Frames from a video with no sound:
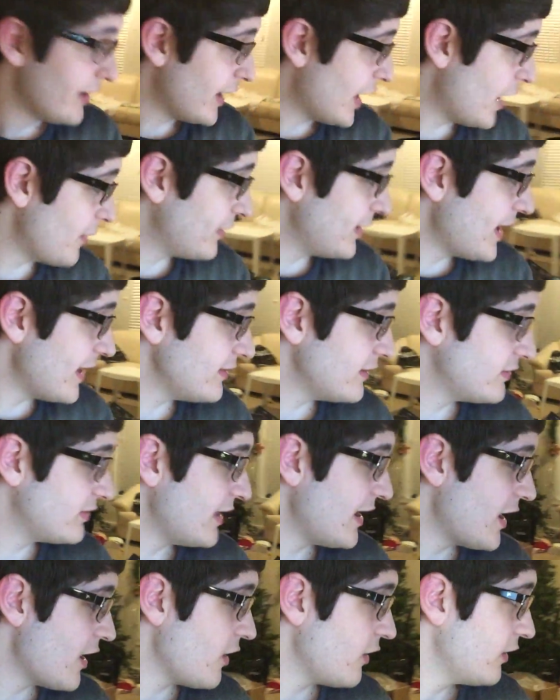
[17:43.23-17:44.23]
I'm gonna end it
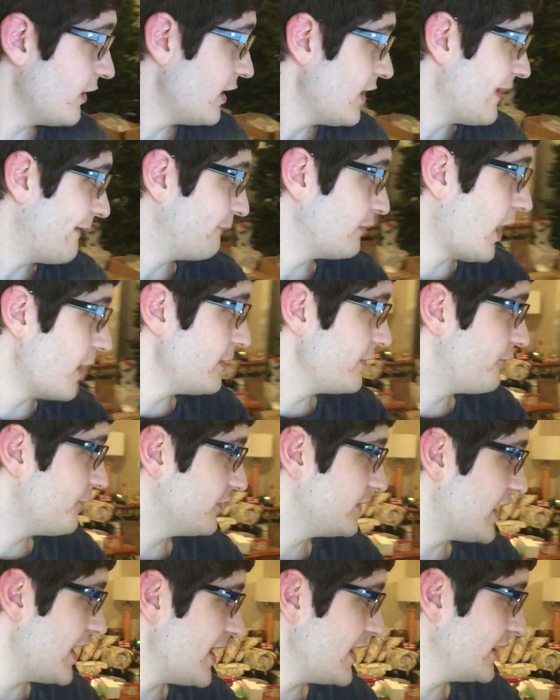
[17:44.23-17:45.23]
there probably
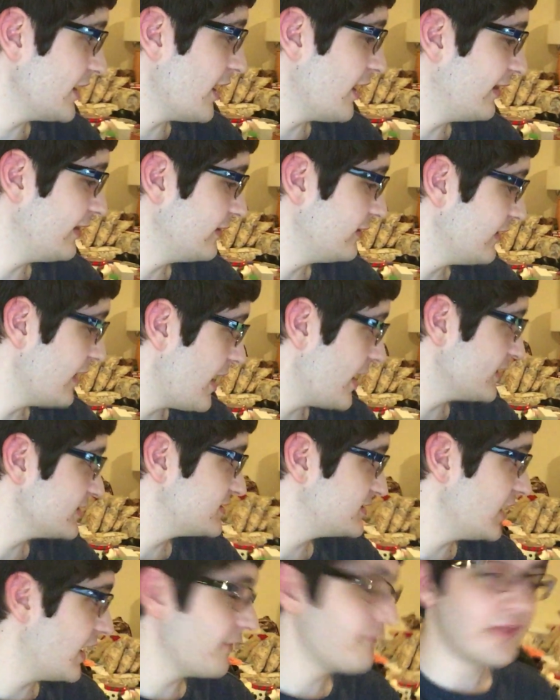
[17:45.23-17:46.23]
forgetting a lot of
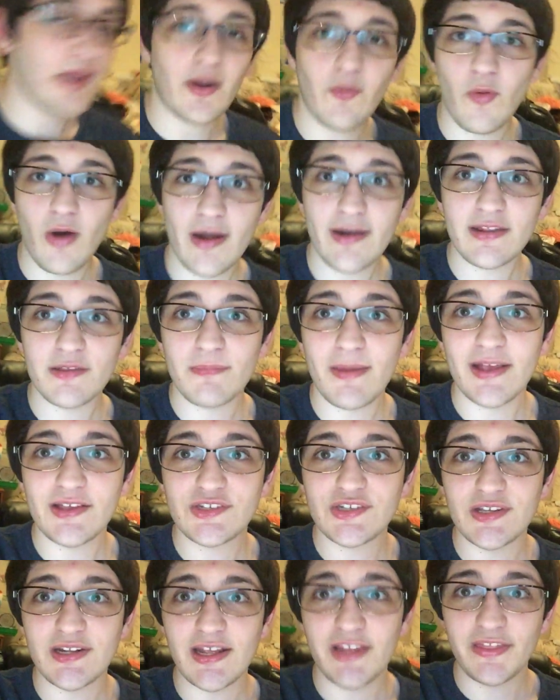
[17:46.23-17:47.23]
stuff that I wanted to
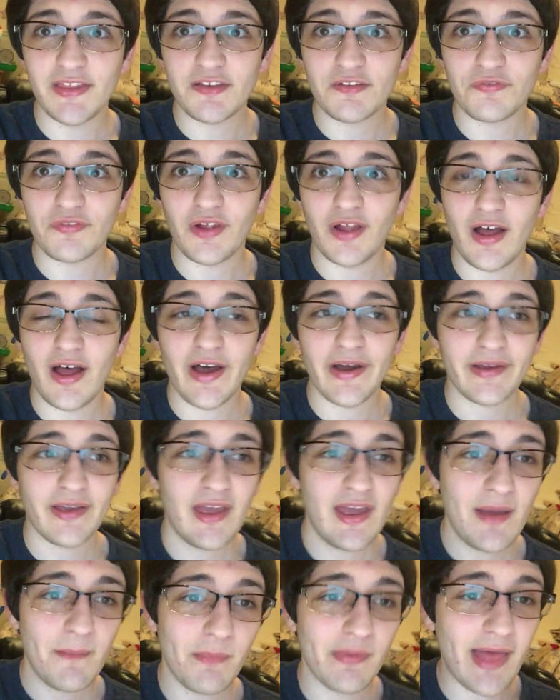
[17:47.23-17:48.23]
mention in this vlog,
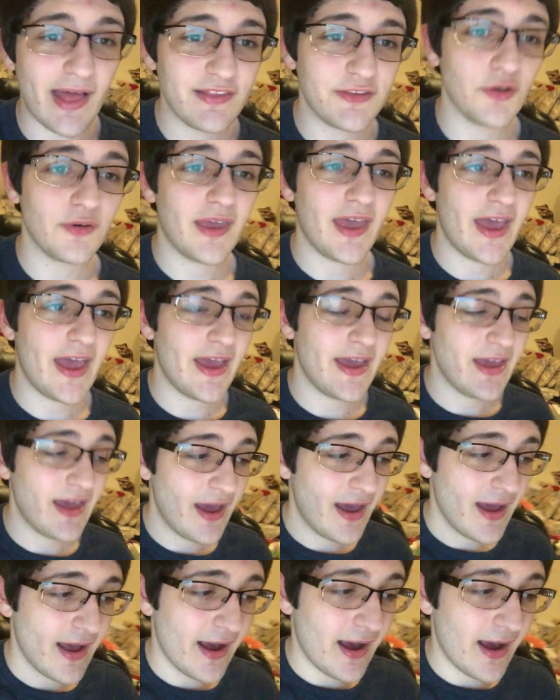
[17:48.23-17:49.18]
but that's okay.